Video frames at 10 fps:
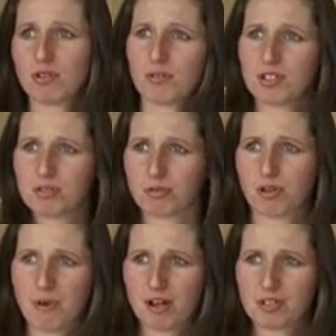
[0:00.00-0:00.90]
we always
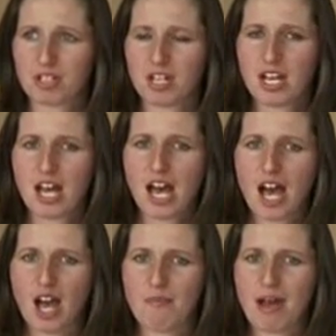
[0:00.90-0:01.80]
talk about
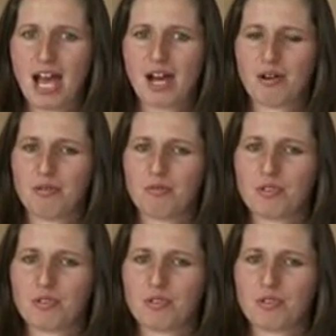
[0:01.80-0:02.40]
how